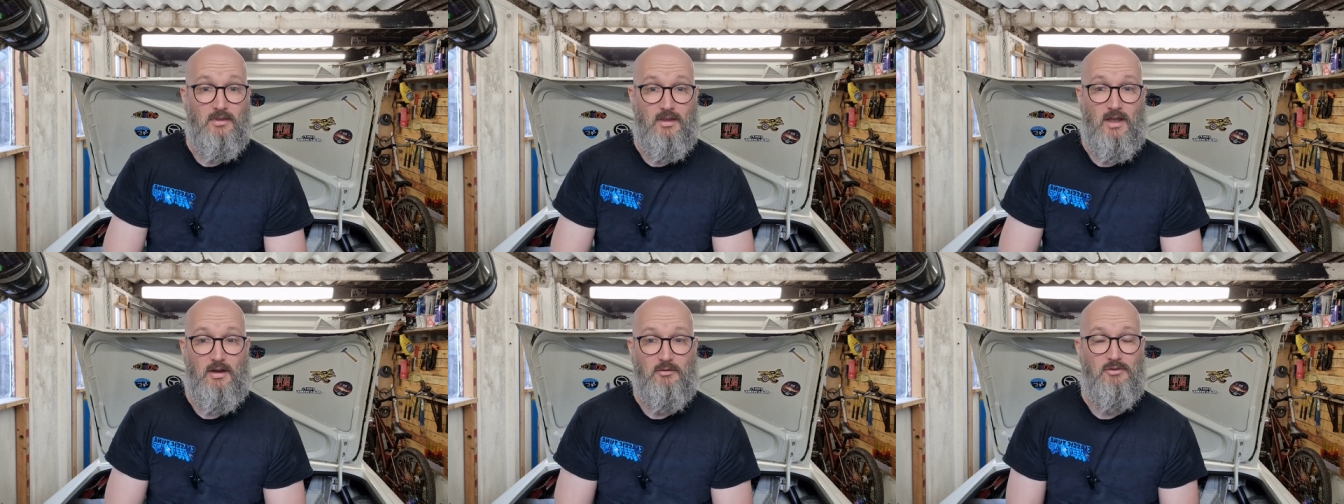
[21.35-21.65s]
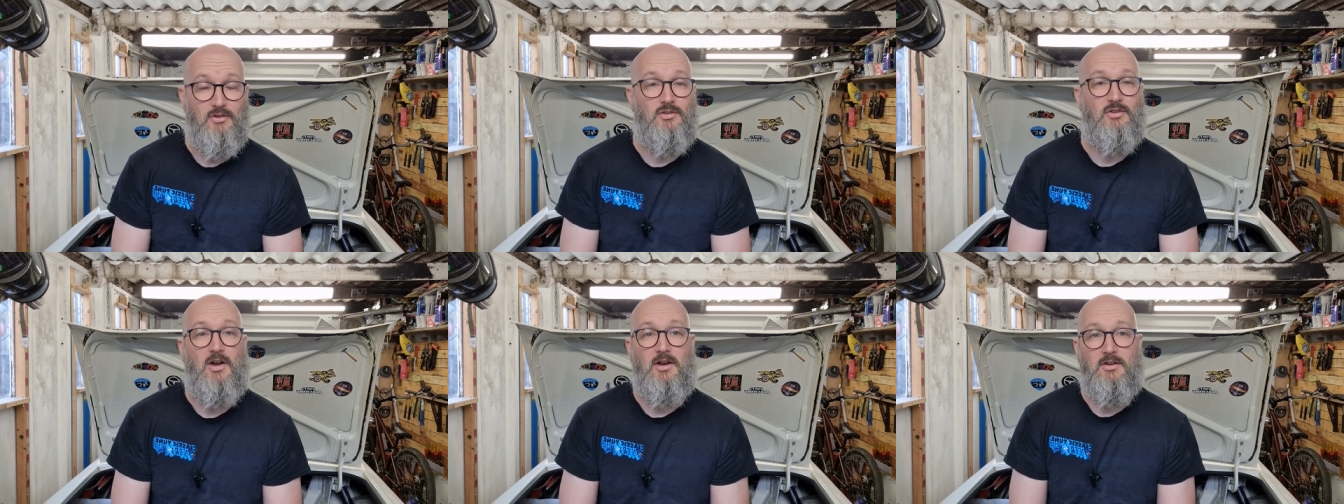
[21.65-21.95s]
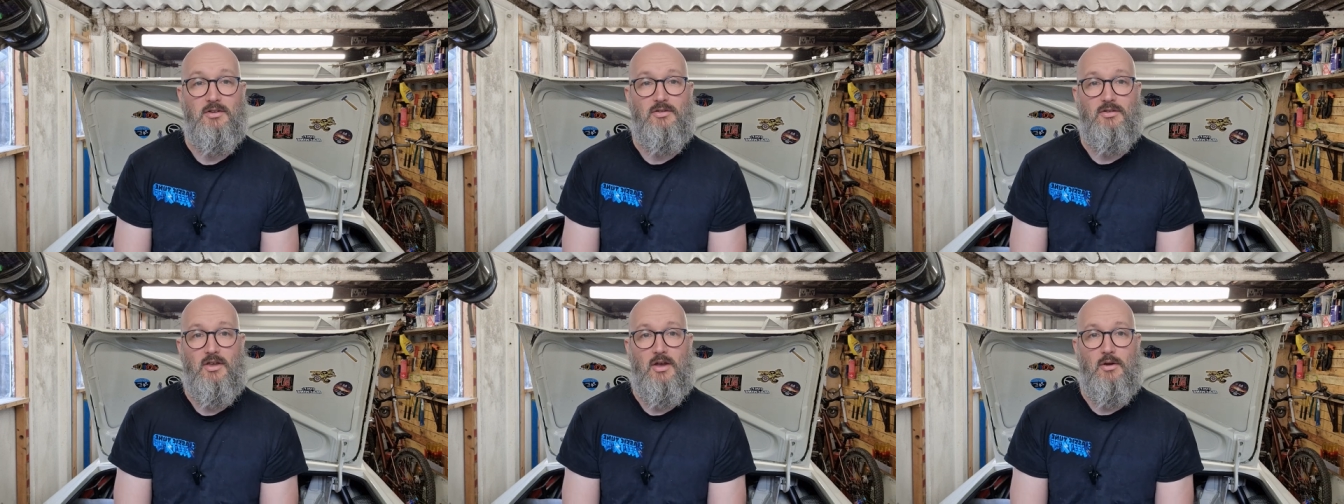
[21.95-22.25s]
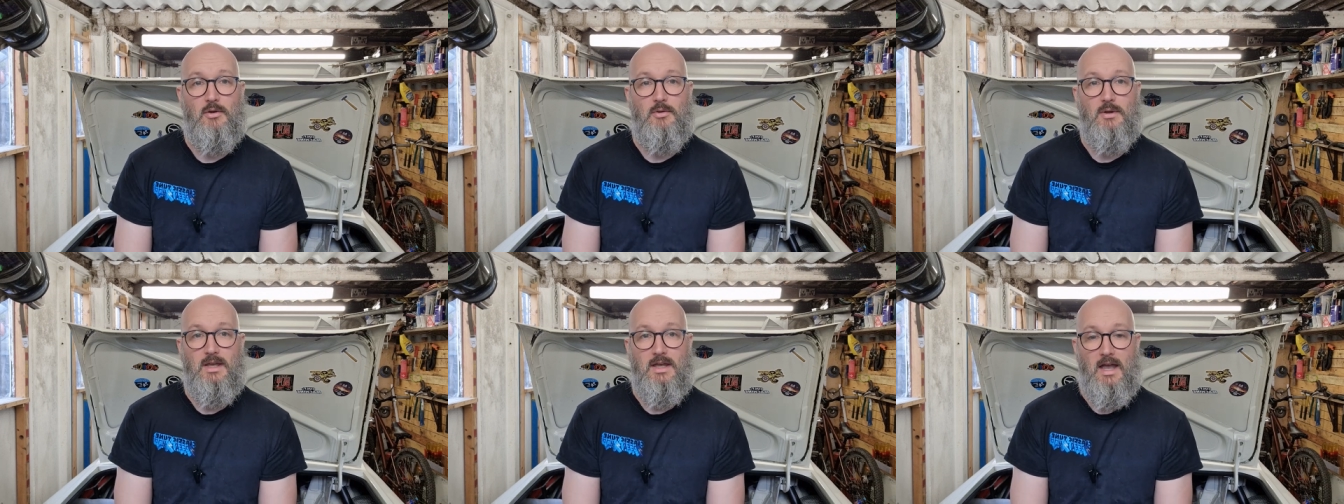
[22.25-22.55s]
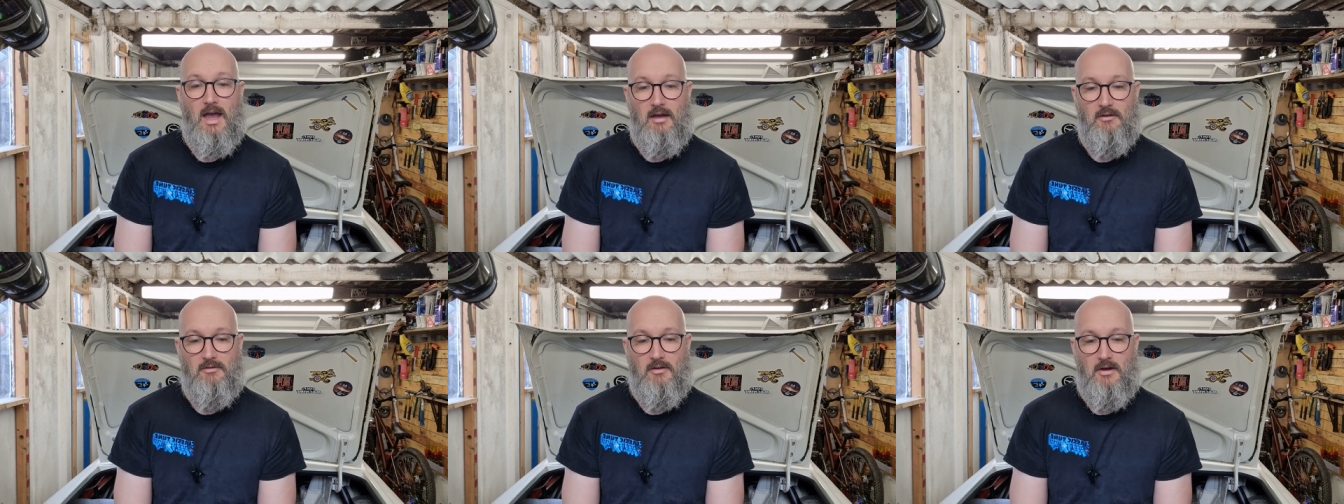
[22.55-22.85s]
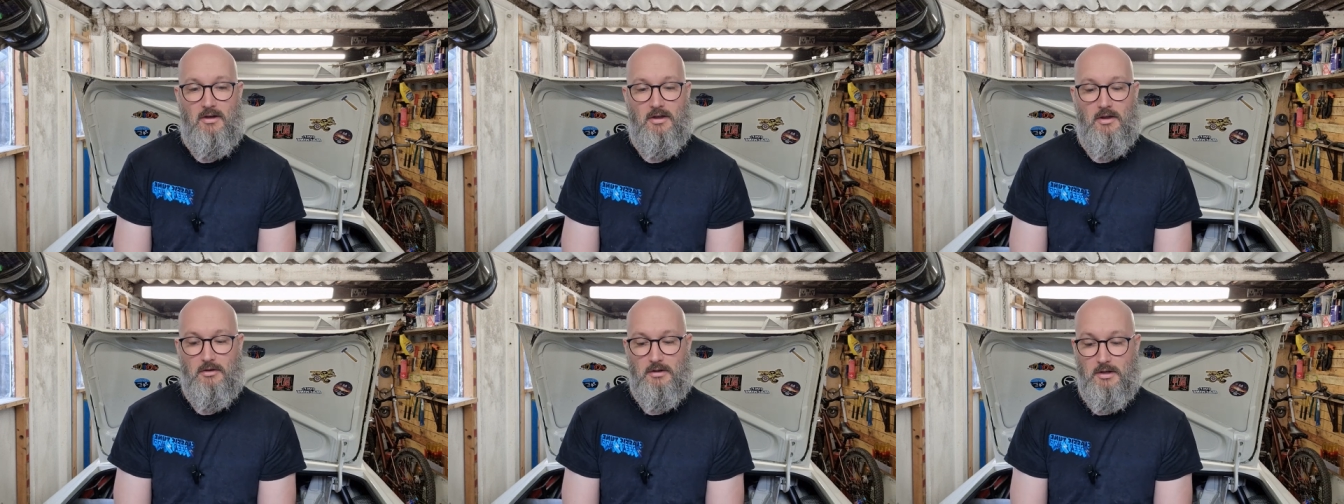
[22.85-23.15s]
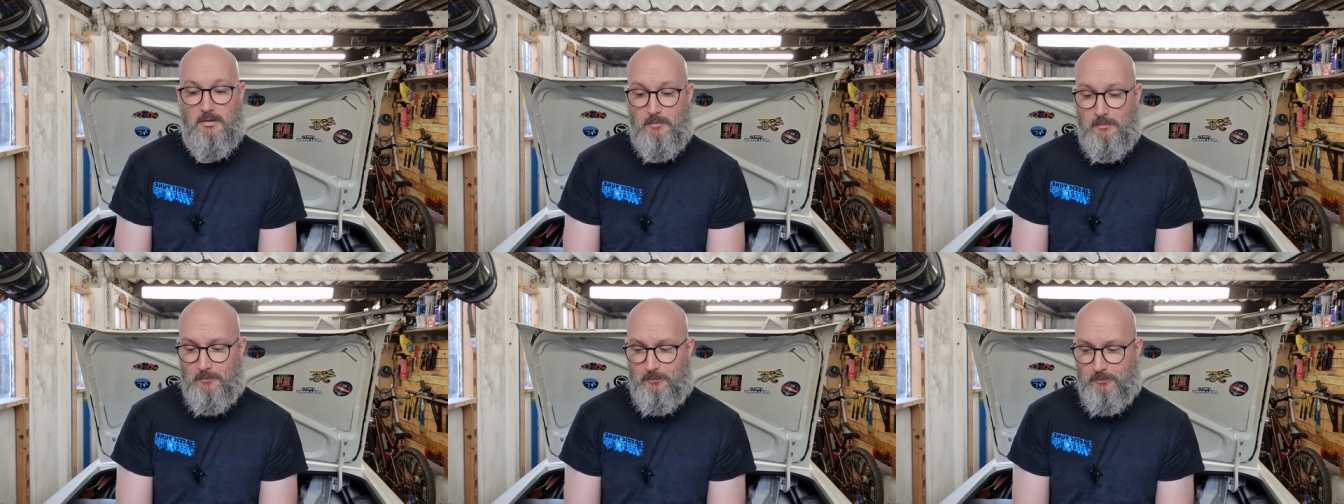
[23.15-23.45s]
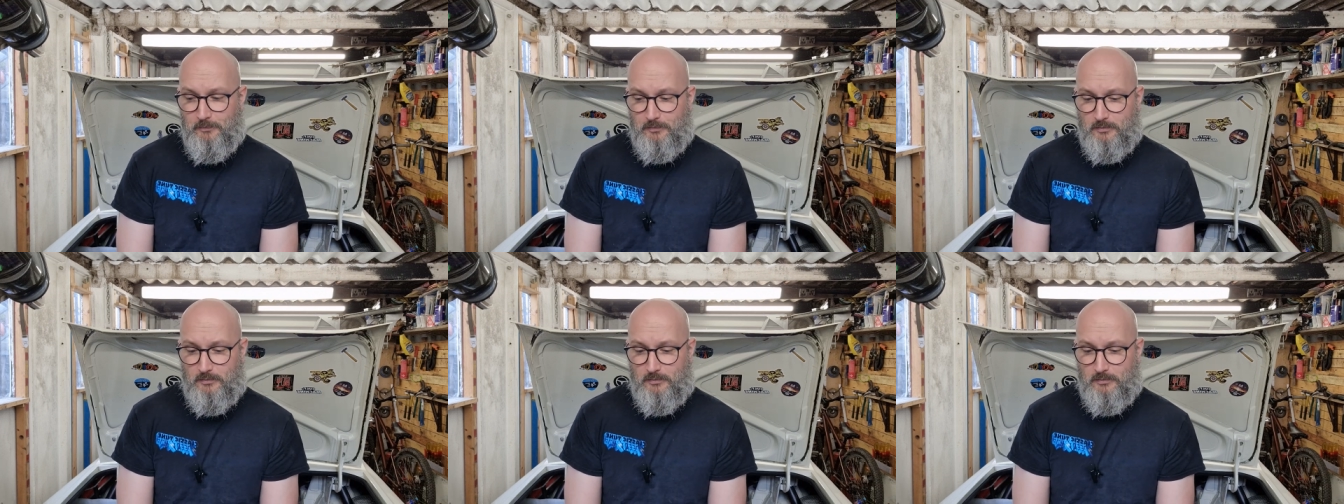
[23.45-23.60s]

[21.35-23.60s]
Now I've decided to go EFI on it